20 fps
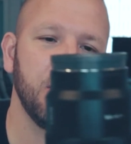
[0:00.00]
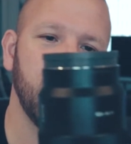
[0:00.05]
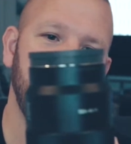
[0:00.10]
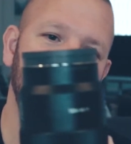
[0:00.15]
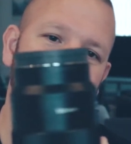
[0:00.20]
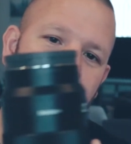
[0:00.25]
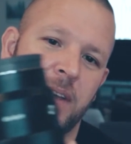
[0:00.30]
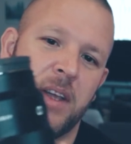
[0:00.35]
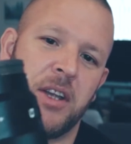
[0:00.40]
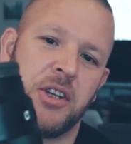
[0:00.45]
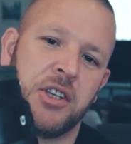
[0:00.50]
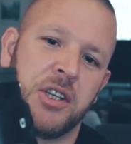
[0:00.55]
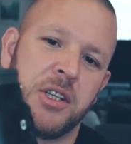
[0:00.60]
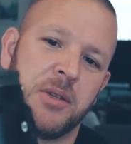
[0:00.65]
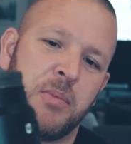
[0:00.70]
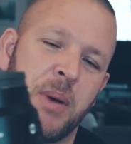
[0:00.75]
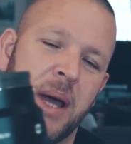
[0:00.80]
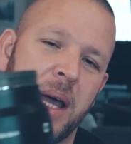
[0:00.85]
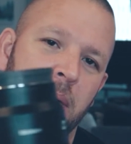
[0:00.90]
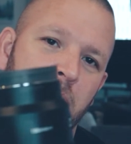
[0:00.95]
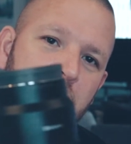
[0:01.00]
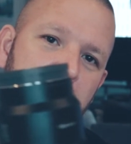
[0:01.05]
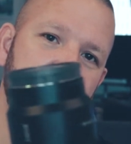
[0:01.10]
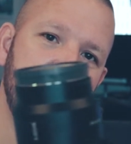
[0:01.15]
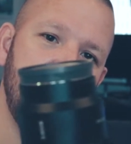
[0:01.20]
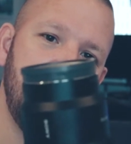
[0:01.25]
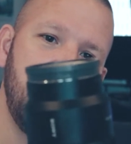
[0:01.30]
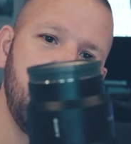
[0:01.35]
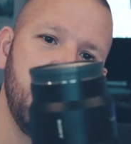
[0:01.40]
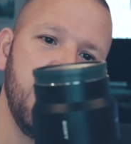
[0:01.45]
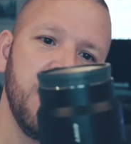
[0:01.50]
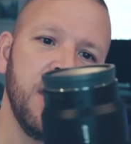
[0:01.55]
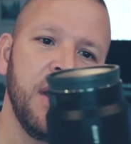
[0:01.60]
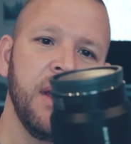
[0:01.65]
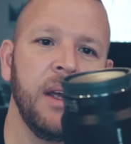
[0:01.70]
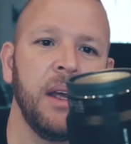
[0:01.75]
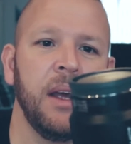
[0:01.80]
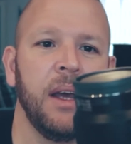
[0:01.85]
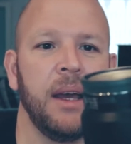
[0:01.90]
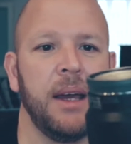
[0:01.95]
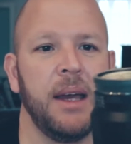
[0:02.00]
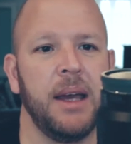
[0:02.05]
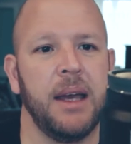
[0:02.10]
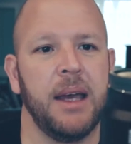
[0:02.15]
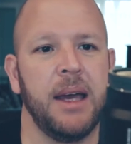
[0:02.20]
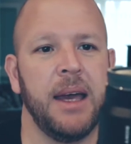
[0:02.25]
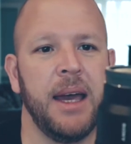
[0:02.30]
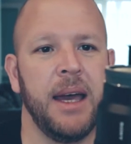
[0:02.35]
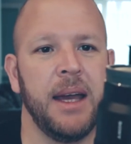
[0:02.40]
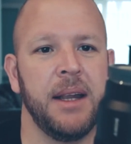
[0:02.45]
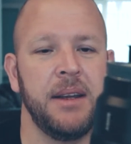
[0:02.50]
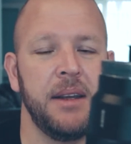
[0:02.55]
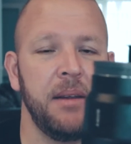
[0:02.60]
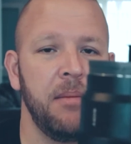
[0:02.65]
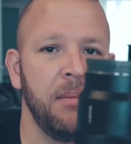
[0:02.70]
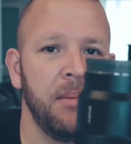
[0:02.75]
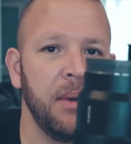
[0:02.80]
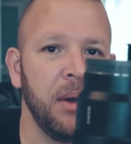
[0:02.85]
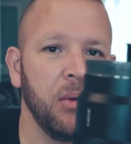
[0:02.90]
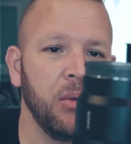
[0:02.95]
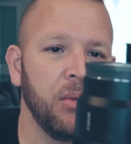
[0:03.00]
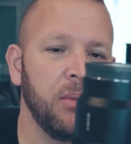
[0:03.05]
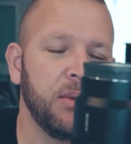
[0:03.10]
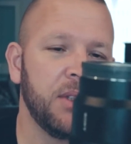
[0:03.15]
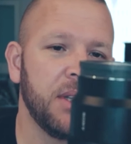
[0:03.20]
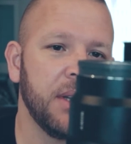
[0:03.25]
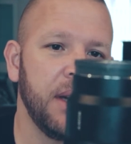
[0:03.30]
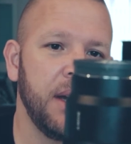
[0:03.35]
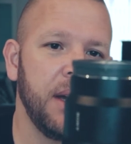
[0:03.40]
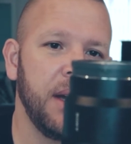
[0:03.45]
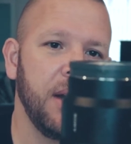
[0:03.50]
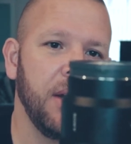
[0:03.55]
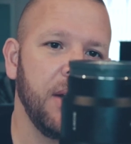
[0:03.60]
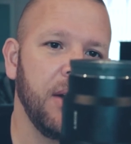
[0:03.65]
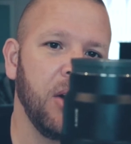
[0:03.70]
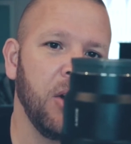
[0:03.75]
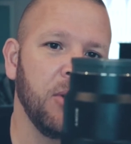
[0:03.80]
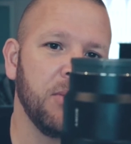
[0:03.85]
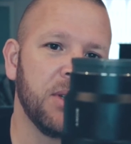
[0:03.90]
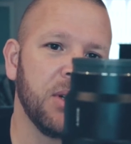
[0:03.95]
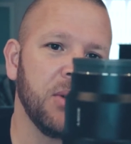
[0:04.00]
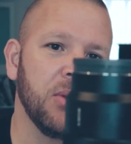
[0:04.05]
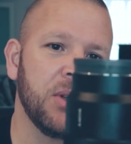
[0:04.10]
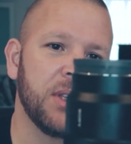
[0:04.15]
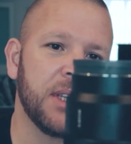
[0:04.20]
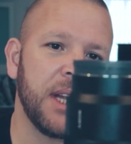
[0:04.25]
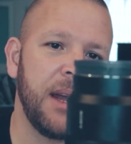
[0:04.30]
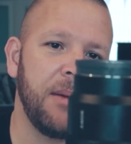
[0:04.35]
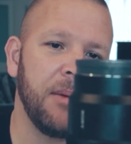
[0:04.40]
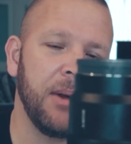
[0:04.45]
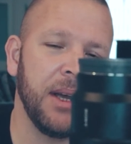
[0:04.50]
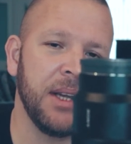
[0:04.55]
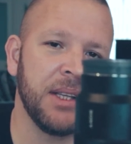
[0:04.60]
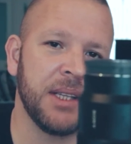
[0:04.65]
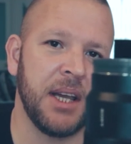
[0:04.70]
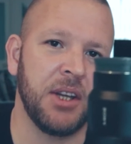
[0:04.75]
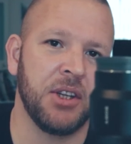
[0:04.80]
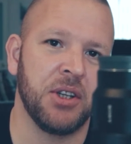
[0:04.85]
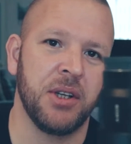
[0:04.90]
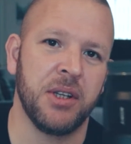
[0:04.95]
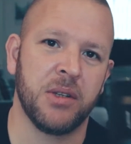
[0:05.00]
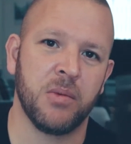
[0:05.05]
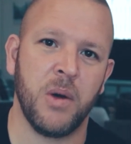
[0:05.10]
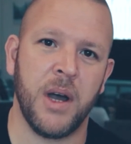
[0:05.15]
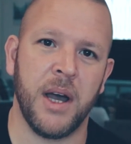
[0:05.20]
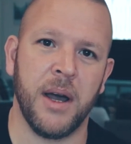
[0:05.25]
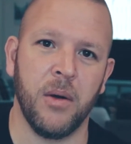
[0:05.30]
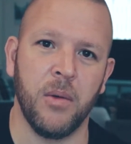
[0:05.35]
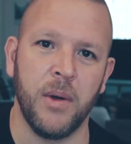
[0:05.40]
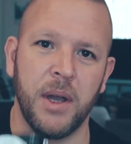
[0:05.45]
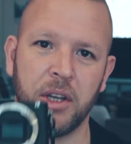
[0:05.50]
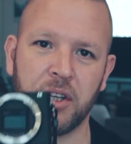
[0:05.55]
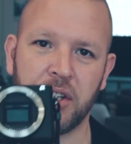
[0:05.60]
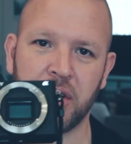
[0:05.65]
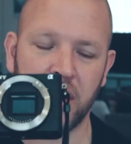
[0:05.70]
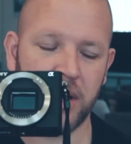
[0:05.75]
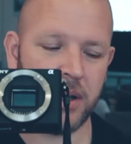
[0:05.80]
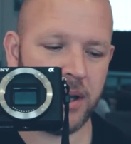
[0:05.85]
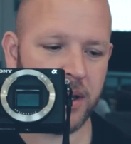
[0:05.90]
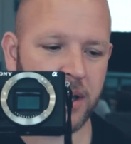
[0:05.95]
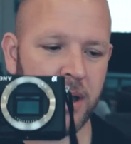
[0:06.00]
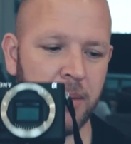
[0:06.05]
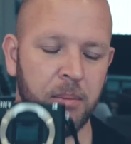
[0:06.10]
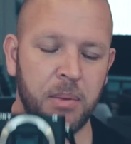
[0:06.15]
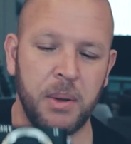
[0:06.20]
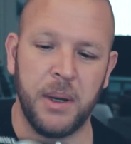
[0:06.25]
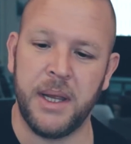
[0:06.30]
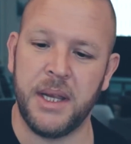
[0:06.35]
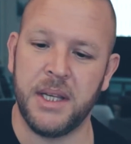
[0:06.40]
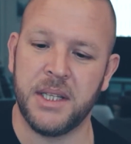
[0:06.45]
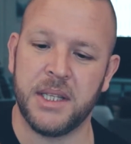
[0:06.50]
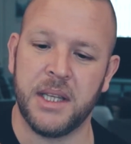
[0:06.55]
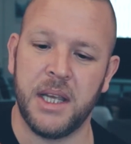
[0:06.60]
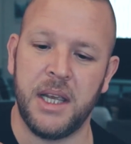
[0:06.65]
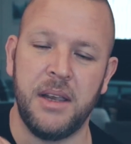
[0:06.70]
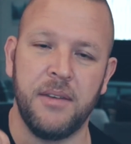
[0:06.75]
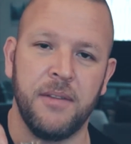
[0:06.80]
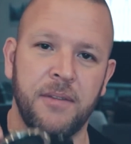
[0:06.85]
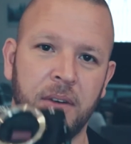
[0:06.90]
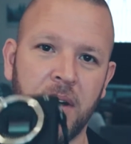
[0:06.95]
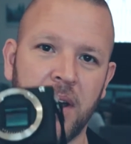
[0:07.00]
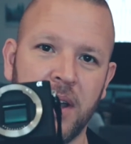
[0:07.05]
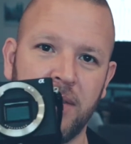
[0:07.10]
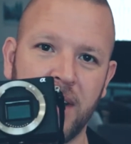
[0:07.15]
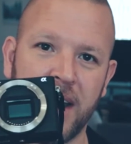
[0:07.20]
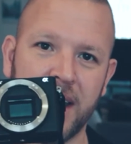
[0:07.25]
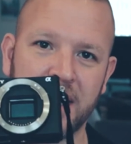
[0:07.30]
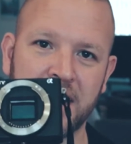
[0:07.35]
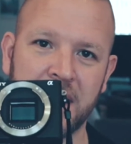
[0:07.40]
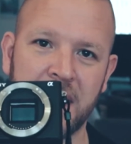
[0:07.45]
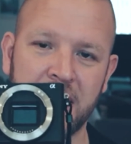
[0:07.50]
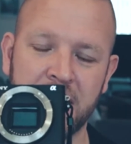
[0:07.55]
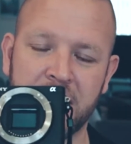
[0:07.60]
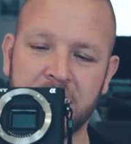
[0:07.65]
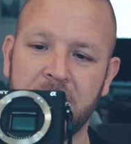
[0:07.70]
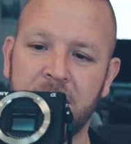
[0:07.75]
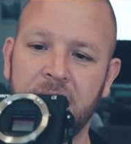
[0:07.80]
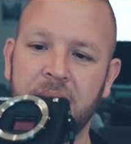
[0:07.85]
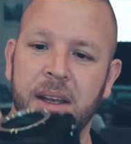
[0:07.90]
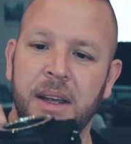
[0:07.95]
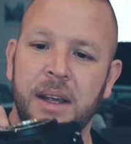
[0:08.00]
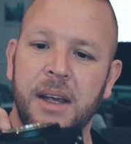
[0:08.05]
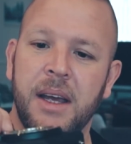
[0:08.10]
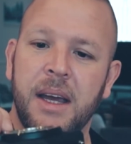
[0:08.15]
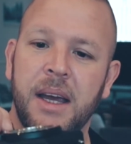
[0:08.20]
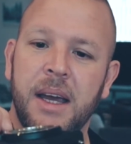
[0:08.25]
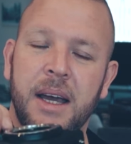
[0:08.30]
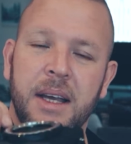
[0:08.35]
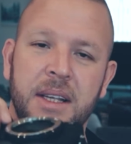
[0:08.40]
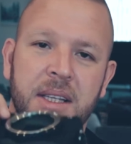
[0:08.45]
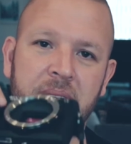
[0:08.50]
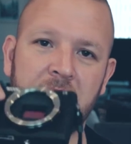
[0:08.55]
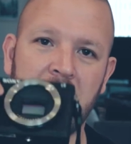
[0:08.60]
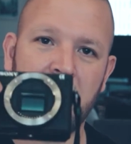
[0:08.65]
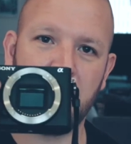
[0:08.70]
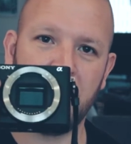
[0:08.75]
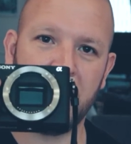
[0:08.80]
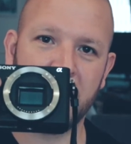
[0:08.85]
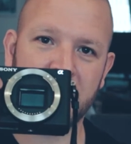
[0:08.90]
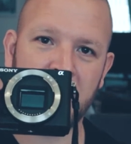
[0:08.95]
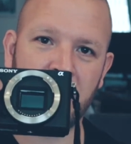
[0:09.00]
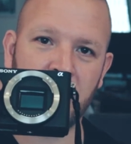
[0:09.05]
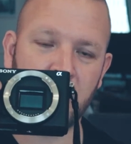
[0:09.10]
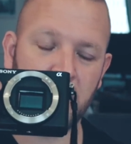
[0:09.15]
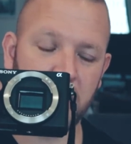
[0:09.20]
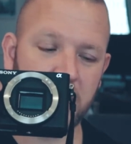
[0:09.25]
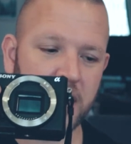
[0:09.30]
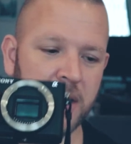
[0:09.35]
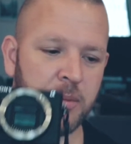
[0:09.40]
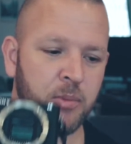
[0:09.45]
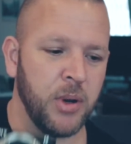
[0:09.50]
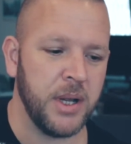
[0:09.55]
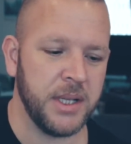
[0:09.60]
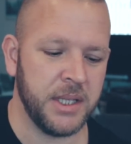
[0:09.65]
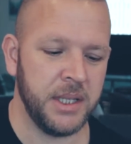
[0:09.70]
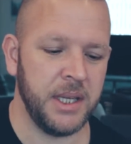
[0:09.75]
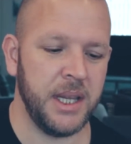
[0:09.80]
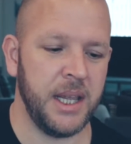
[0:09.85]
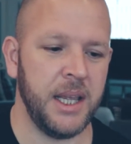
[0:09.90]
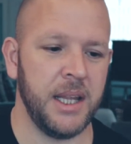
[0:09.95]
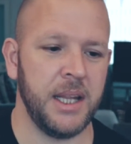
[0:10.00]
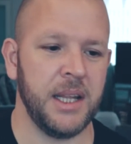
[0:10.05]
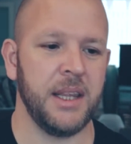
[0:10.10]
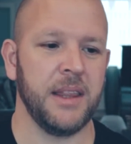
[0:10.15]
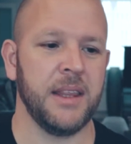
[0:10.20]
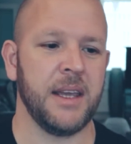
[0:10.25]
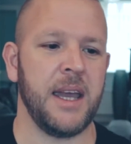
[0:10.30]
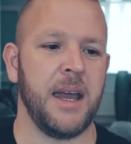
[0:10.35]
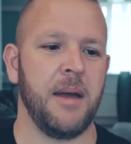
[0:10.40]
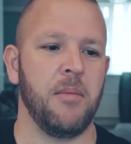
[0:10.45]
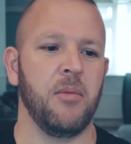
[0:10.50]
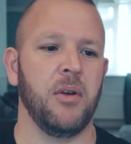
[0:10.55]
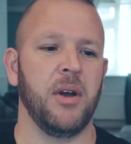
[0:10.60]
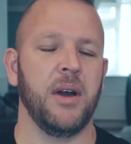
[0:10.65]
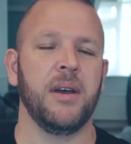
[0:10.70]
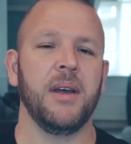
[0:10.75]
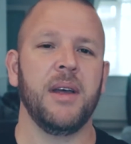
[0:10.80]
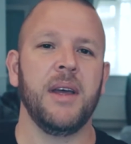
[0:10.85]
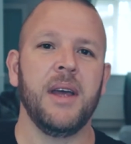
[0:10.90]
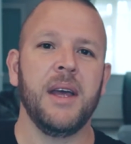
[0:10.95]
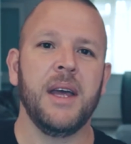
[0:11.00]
It features power zoom and inbuilt optical stabilization as well, which accompanies the 5-axis stabilization that is present in the camera.